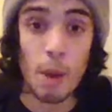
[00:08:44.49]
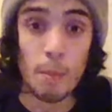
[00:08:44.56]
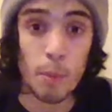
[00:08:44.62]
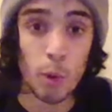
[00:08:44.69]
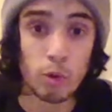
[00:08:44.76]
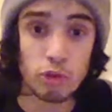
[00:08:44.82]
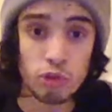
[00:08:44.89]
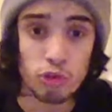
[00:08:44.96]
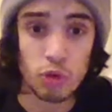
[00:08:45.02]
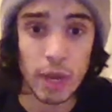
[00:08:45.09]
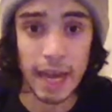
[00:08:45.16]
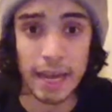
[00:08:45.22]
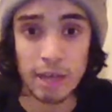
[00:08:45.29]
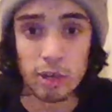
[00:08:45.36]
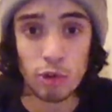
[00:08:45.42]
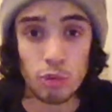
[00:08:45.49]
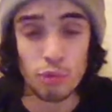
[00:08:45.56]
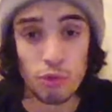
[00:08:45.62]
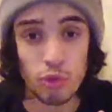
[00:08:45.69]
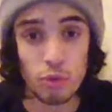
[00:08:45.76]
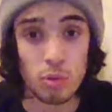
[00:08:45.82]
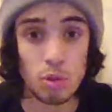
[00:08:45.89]
But what you can do is
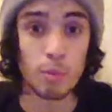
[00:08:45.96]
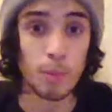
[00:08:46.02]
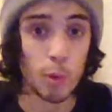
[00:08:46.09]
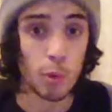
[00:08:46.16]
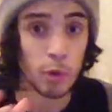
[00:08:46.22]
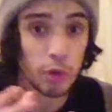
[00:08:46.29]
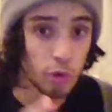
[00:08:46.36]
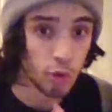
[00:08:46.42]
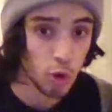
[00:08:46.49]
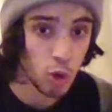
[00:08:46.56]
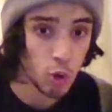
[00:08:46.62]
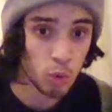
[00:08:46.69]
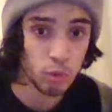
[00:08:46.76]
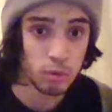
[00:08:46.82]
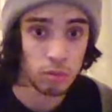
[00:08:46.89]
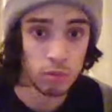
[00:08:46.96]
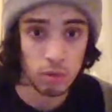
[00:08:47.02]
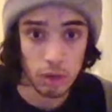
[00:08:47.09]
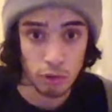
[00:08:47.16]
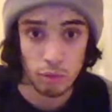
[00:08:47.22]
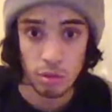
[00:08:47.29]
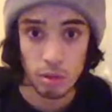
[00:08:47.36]
you can support your own
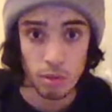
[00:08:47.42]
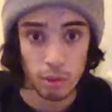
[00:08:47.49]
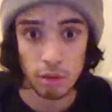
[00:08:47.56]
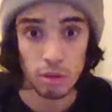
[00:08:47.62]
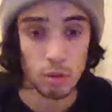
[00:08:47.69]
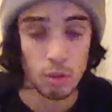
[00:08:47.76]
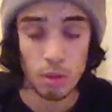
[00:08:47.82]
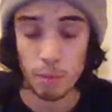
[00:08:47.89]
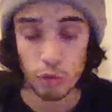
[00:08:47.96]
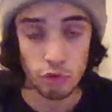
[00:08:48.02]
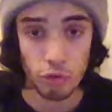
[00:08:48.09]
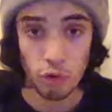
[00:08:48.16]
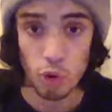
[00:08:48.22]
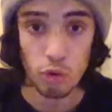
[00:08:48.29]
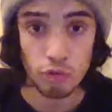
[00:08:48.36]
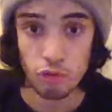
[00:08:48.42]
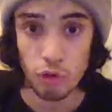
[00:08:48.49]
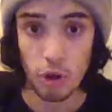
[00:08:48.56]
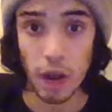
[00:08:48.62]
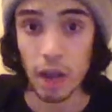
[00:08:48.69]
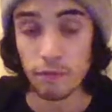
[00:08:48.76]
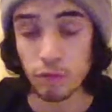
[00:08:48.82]
industry, you can support your own
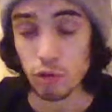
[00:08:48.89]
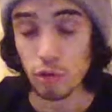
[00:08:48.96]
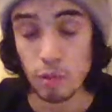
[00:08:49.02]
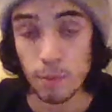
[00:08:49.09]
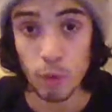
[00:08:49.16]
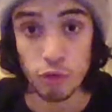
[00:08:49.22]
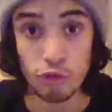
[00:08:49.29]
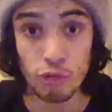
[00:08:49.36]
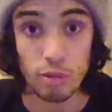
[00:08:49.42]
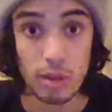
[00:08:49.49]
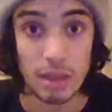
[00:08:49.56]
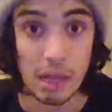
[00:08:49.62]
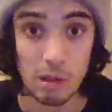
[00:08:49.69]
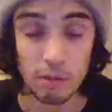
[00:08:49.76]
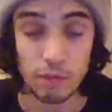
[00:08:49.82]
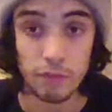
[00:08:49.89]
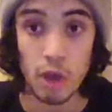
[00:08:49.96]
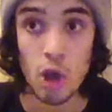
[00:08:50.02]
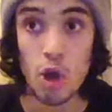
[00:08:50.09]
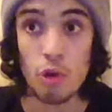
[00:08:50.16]
craft, you can support yourself.